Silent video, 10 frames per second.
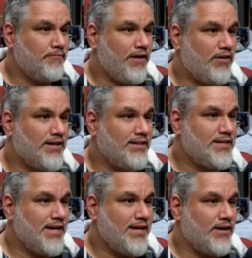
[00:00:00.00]
Valky
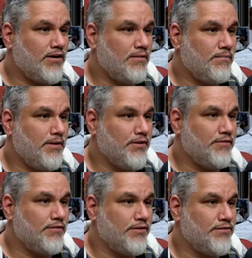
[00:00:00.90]
taking our Mother
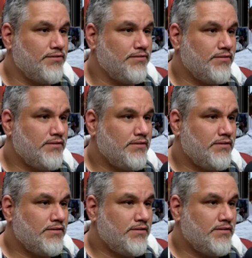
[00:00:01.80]
of Runes.
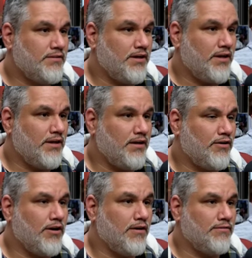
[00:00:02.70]
Uh,
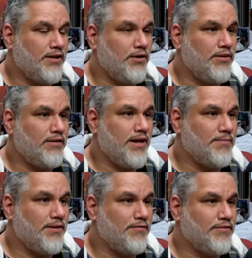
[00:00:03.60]
or, our, you know, the, not the
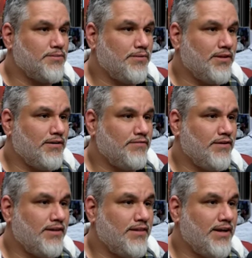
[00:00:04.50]
Mother of Runes, but the
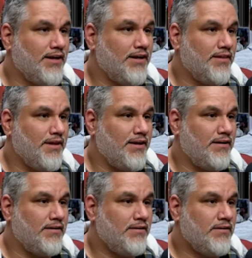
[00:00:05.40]
friggin' thing. And
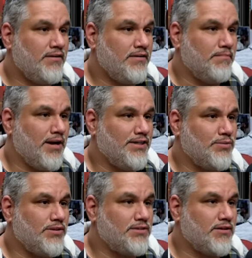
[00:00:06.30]
then... Mind
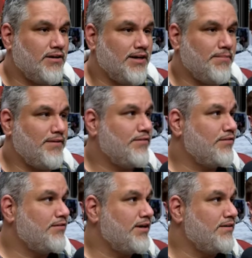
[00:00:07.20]
Twist targeting me for
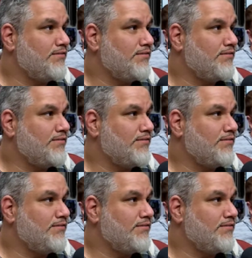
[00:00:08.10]
three.